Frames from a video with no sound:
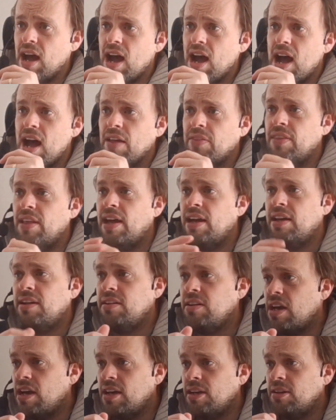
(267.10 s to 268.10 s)

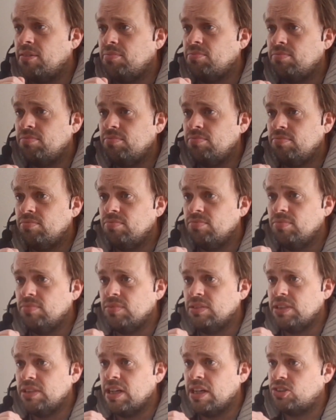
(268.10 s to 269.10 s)
then
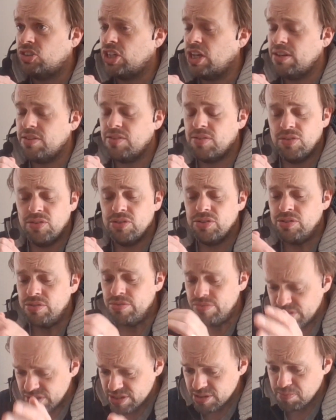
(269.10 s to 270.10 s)
check through.
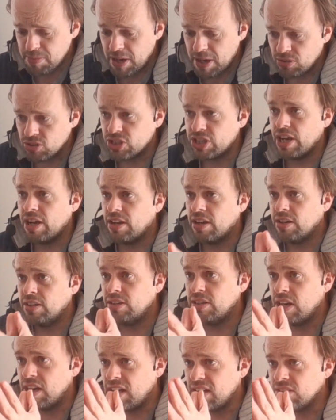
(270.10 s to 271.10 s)
Use your spell
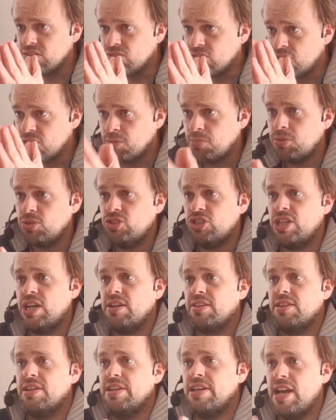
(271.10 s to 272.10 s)
checker. Double
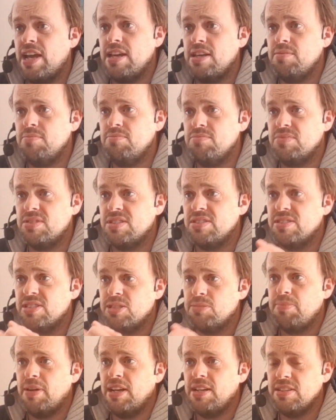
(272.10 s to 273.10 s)
check the names and
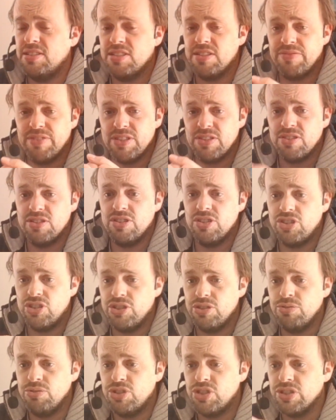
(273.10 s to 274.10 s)
spellings of
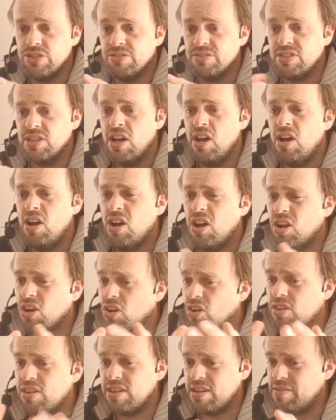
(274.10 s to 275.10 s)
institutions. A
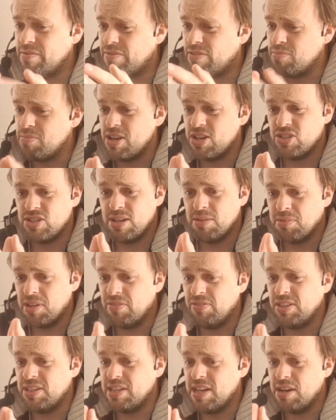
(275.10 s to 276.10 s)
lot of the information I'm
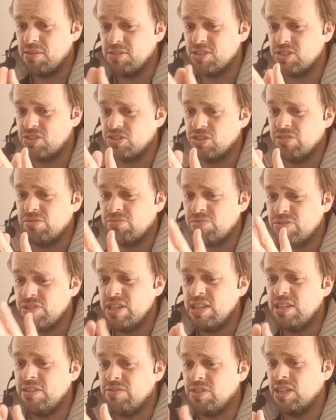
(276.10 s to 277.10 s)
giving now is
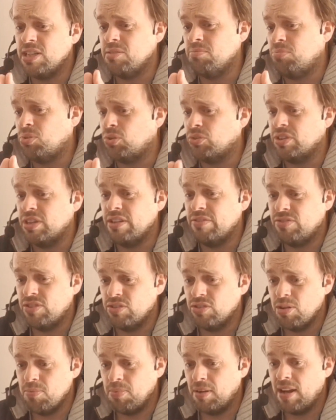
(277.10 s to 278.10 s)
really, really important if
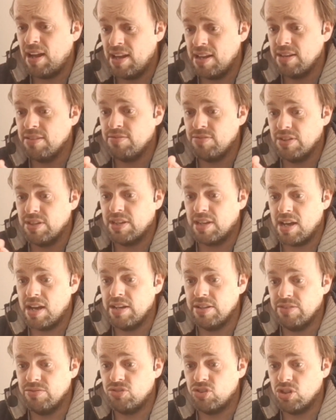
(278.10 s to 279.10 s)
you're applying for the
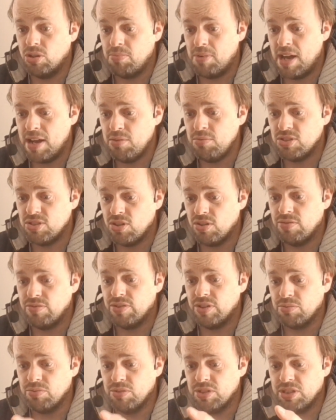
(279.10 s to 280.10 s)
kind of job I was
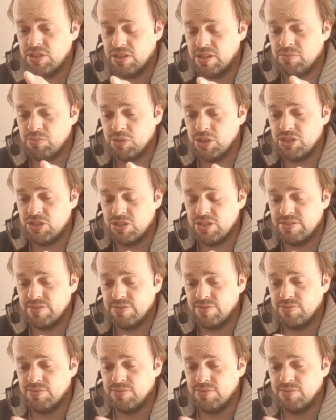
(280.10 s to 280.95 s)
offering, which is